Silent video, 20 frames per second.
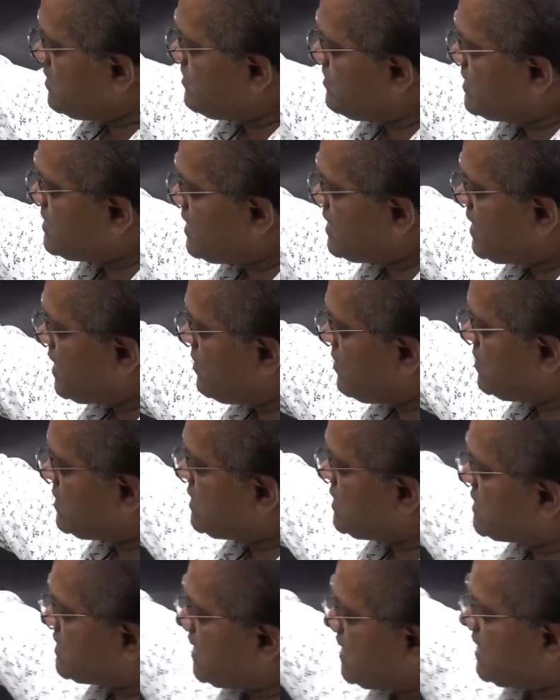will be there,
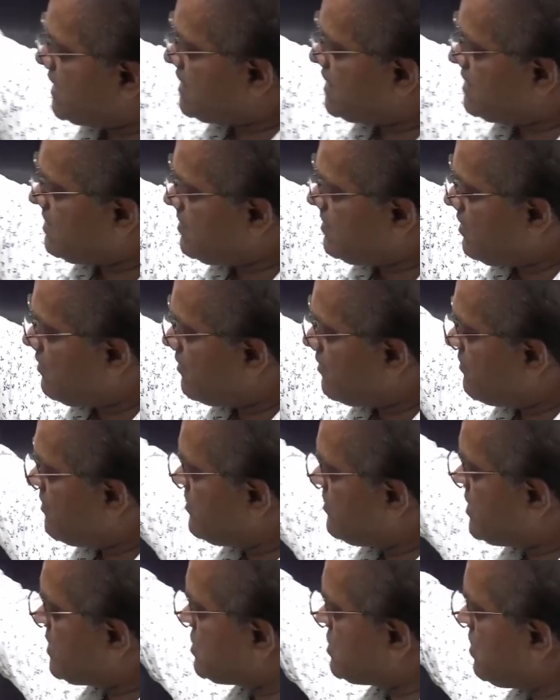which is collecting the power
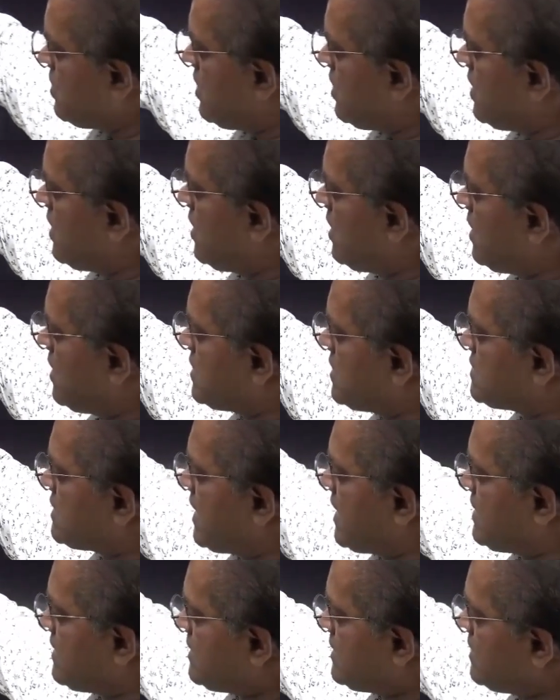from the
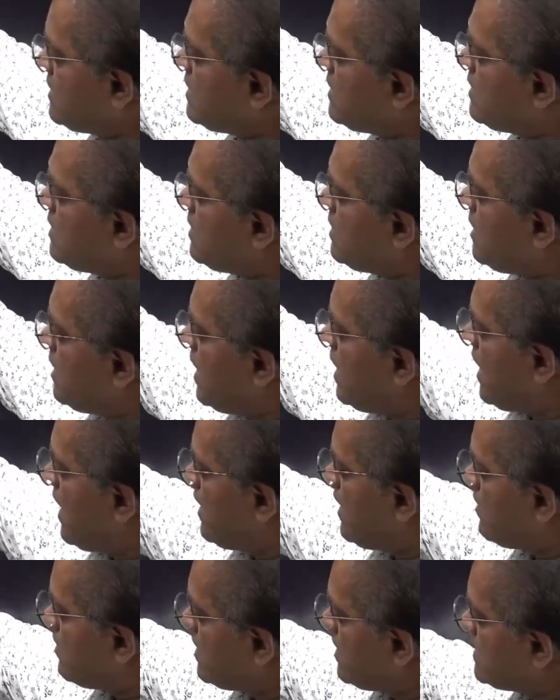sun,
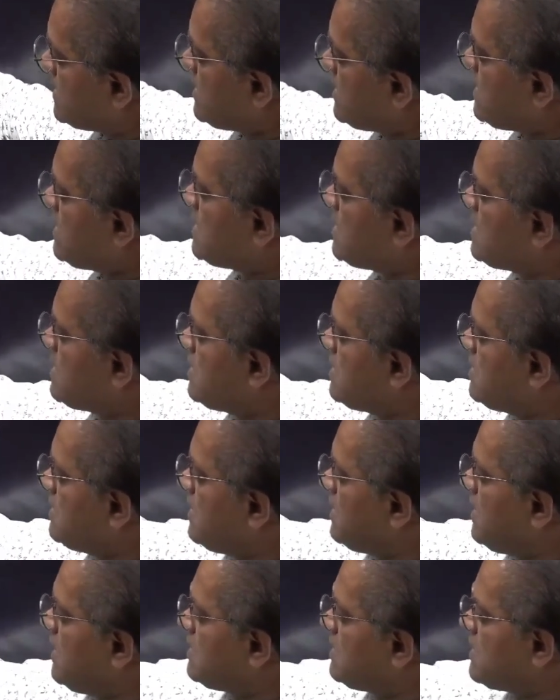and you can see here
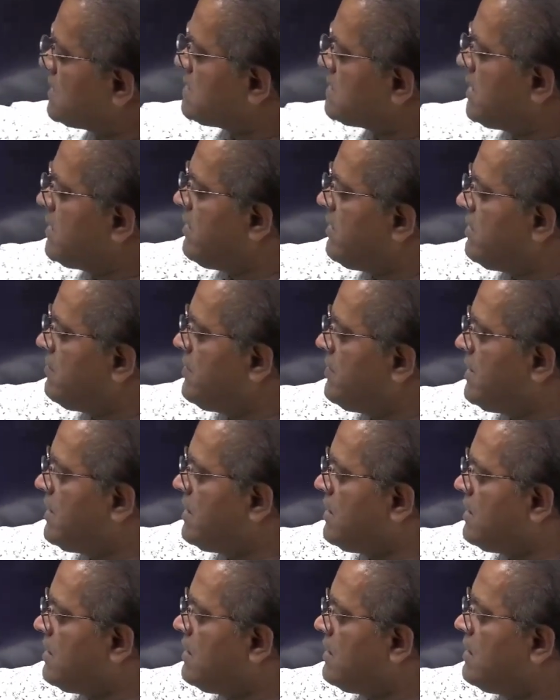the sun will
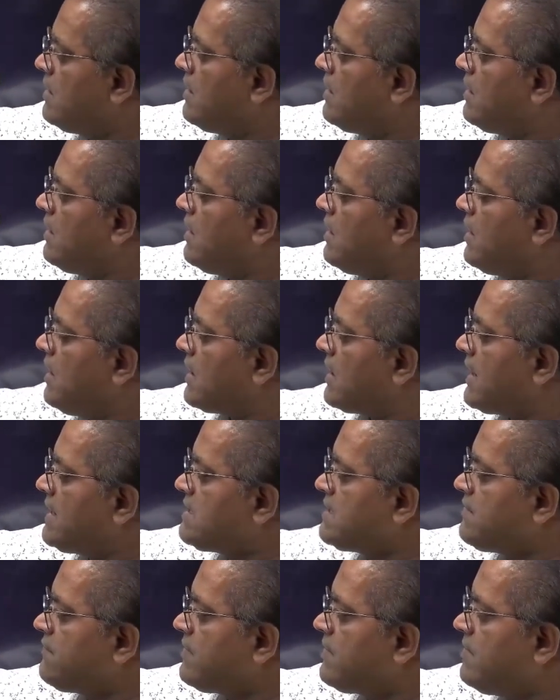be
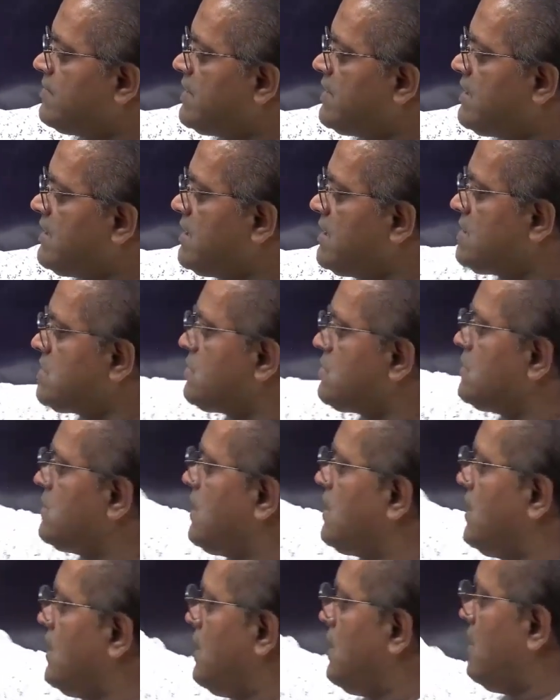rising from the east to
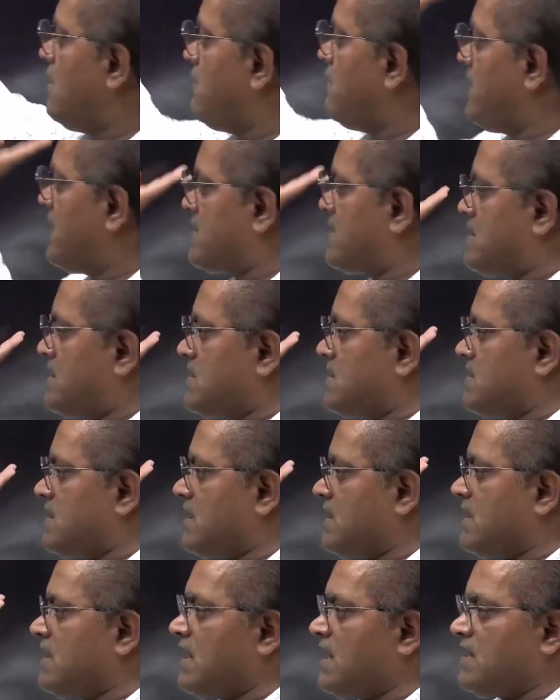the west. It is
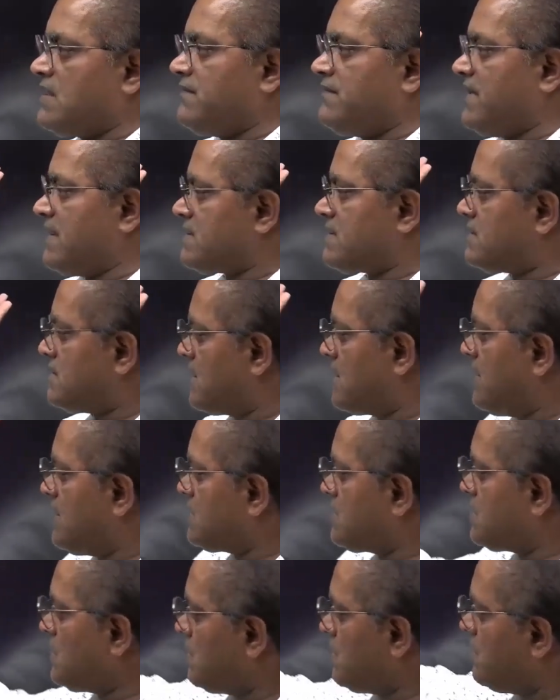setting at the west,
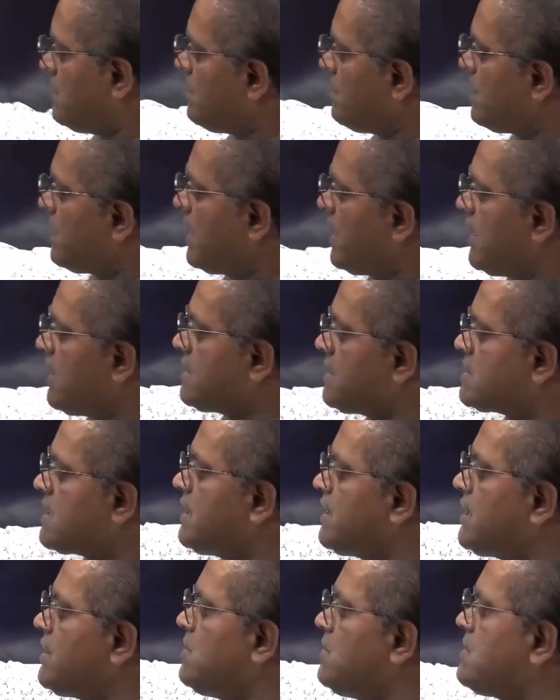right? So it is
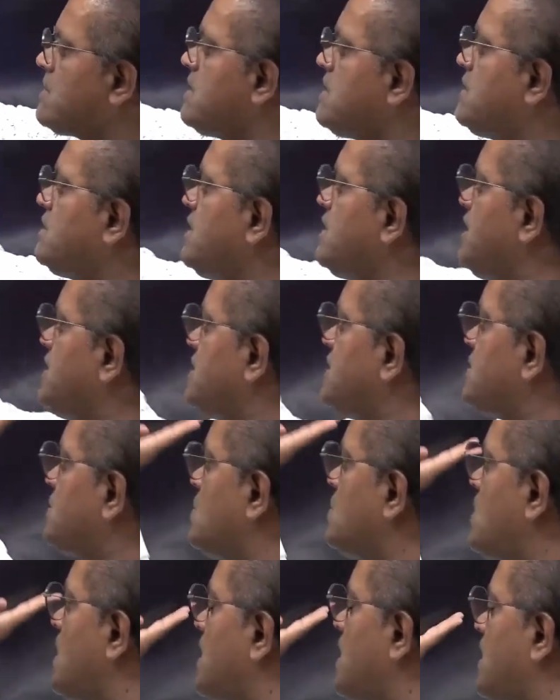continuously changing.
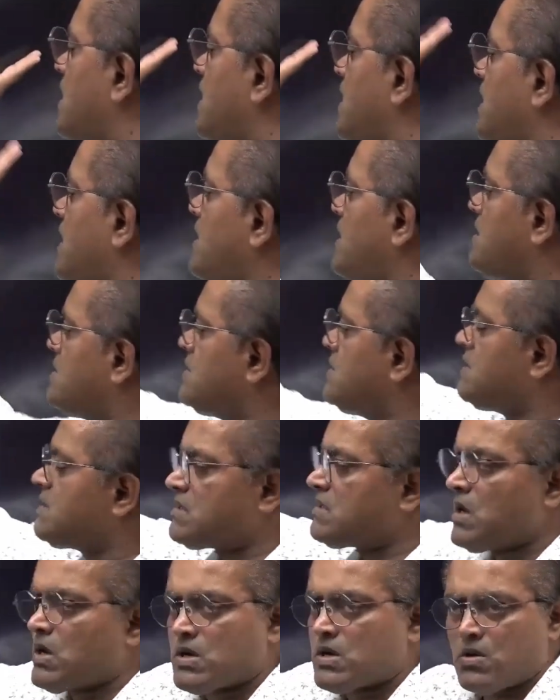Solar radiation is
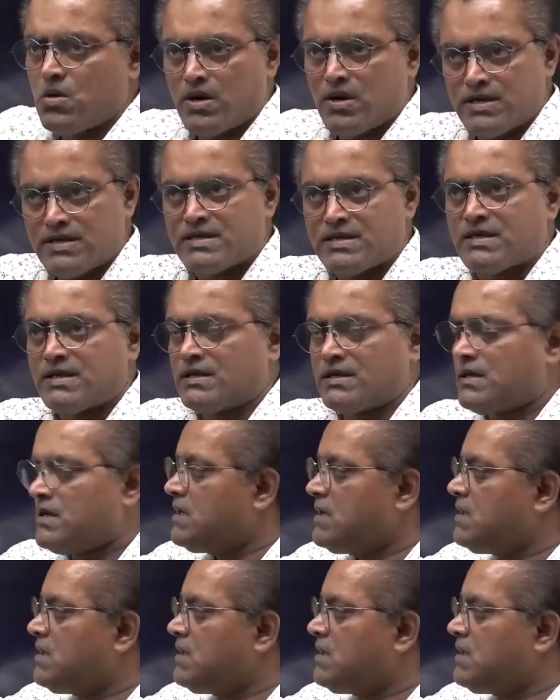not constant.